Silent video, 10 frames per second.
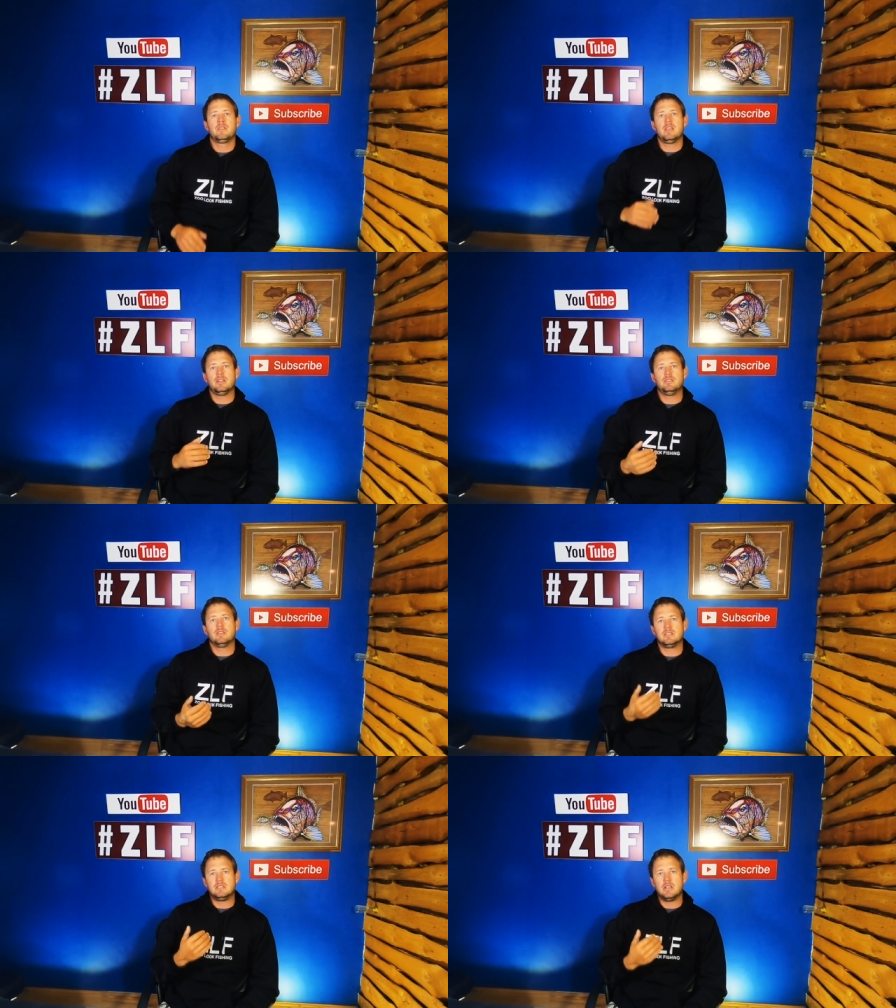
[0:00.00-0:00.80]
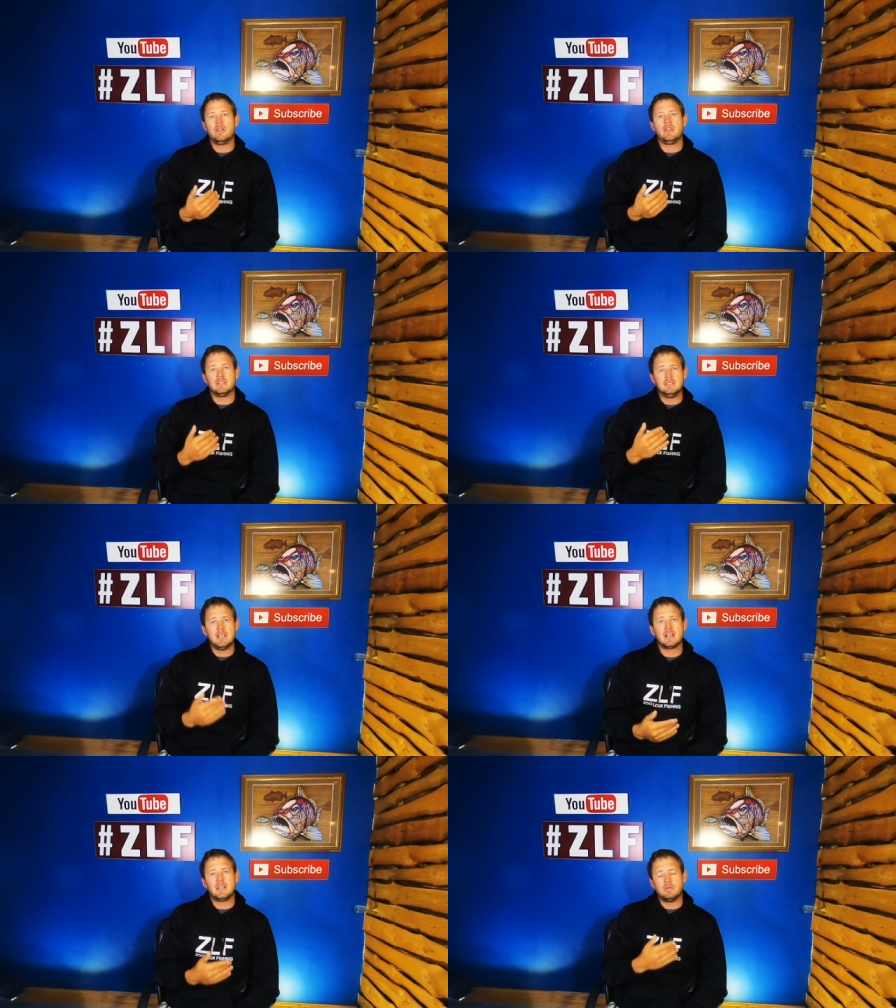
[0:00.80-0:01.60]
that you know
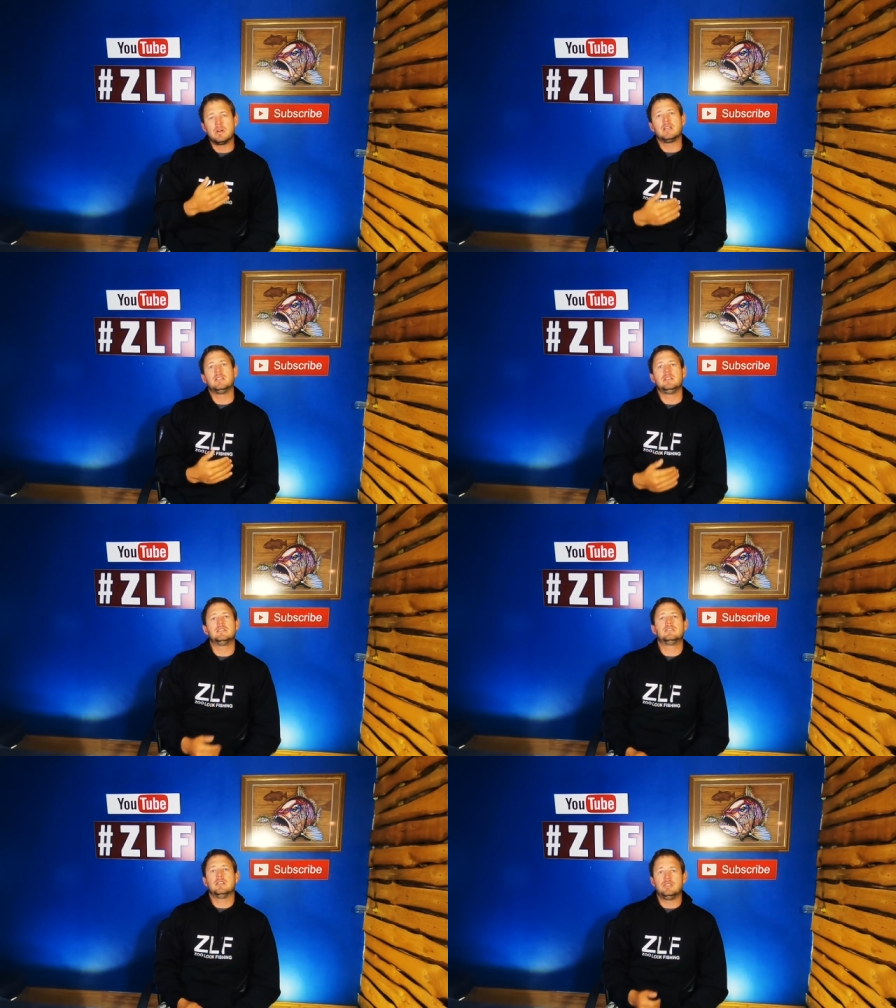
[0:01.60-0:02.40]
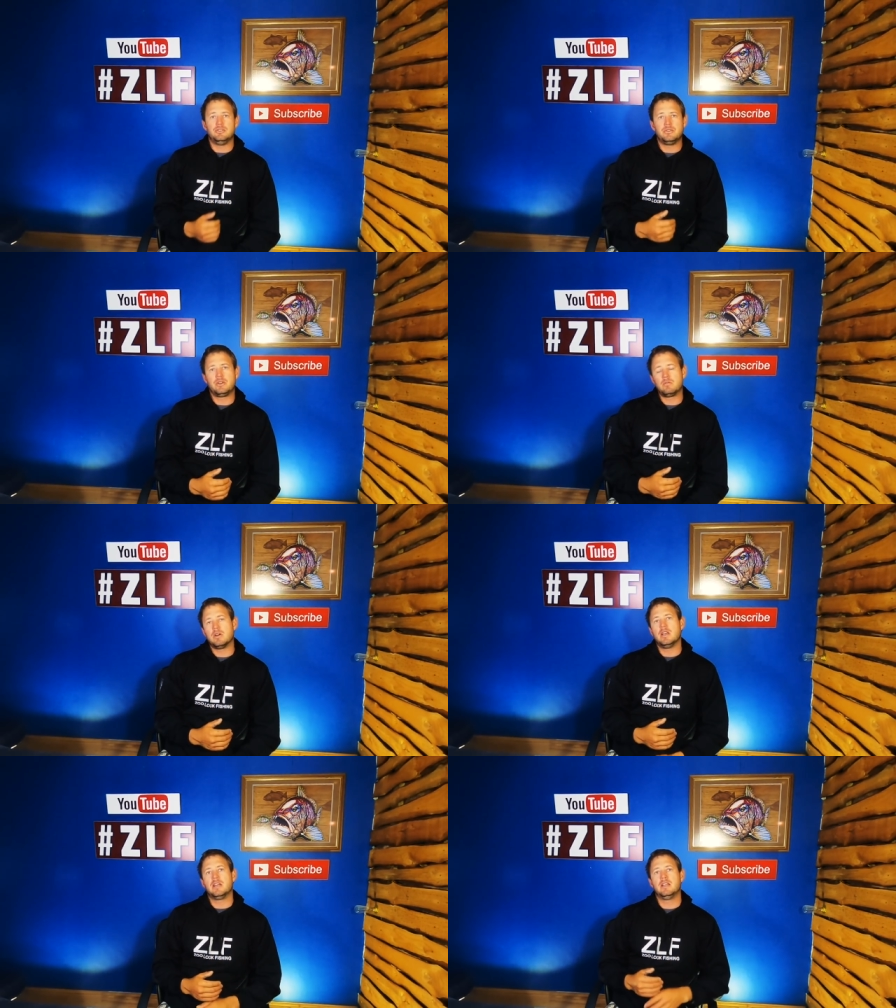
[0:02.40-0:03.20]
exactly what it is that you
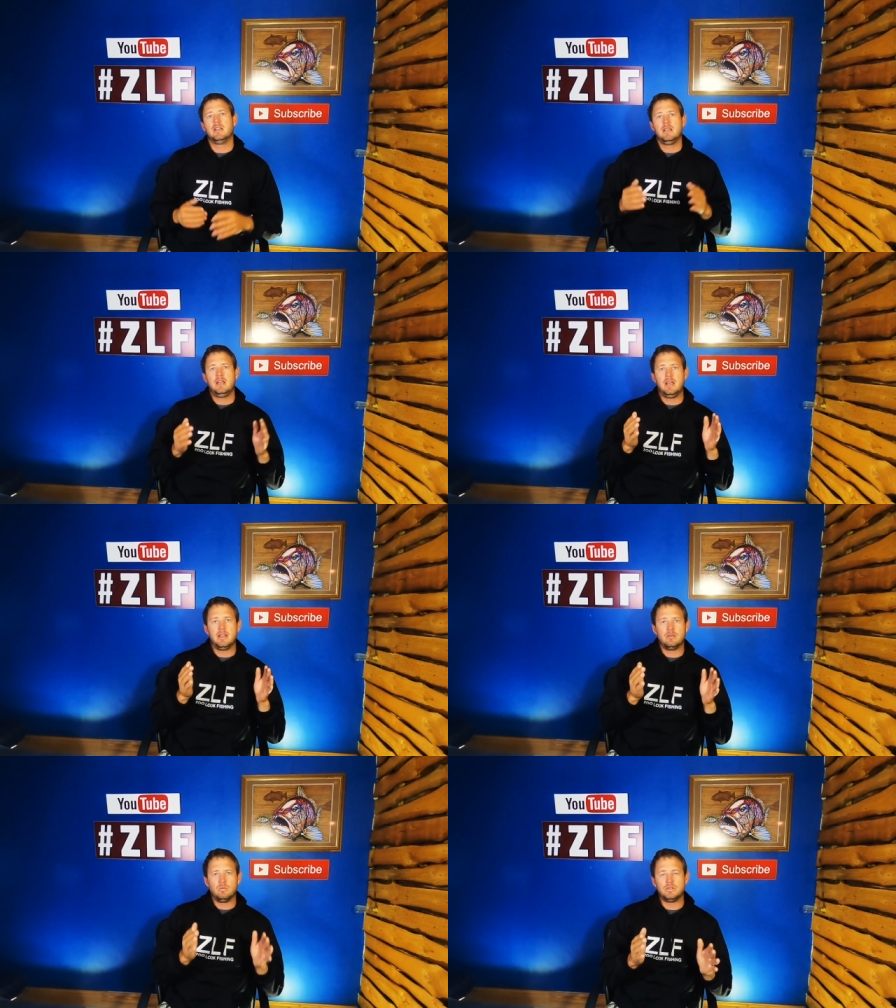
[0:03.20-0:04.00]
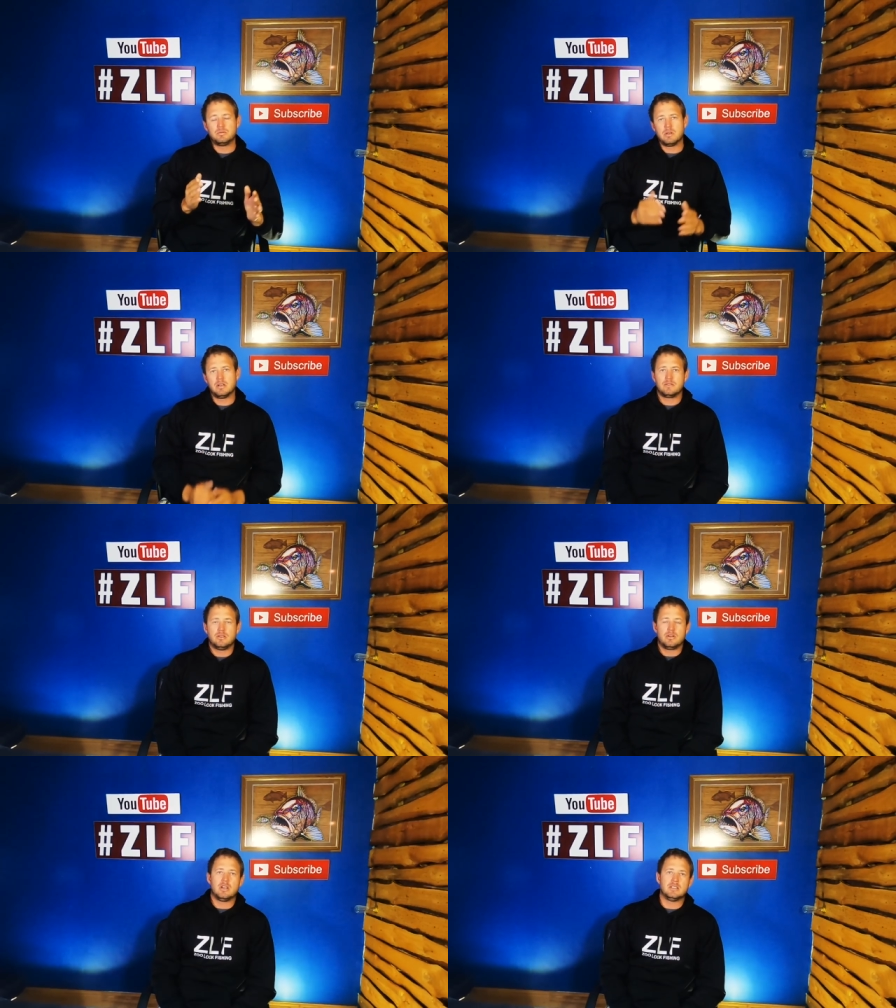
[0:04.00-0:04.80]
require and which one of the
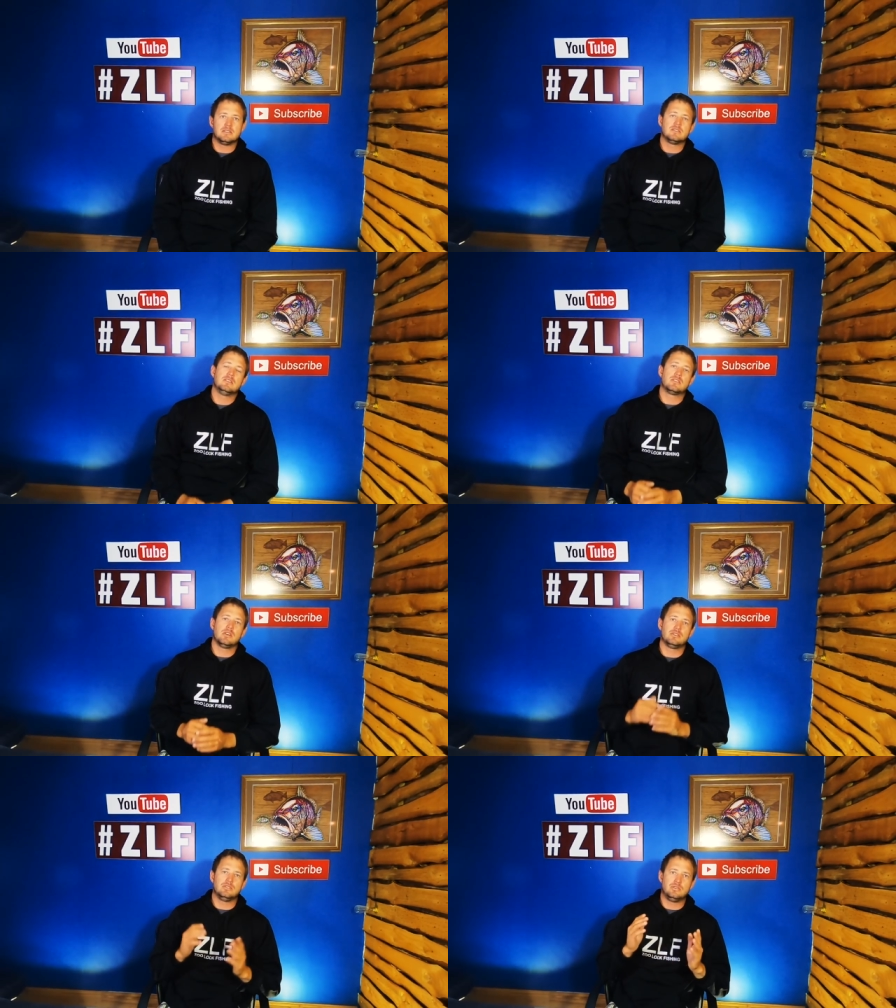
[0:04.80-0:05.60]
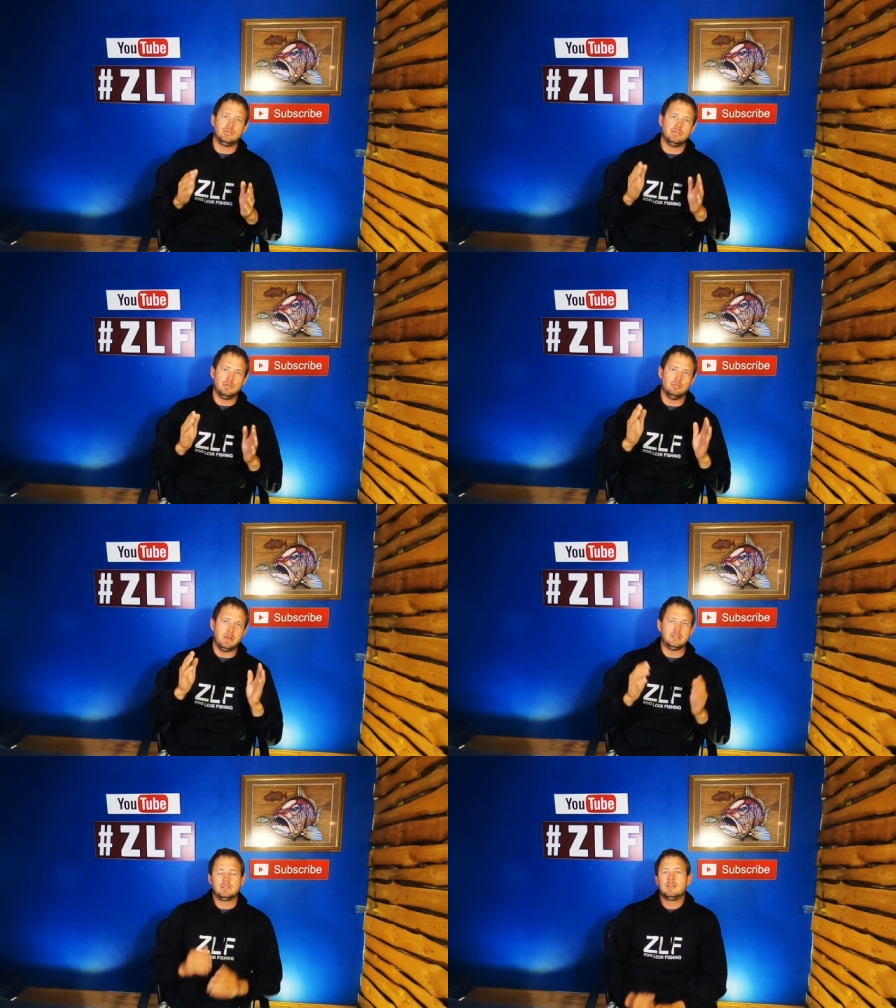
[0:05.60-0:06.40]
horizons is going to suit you best.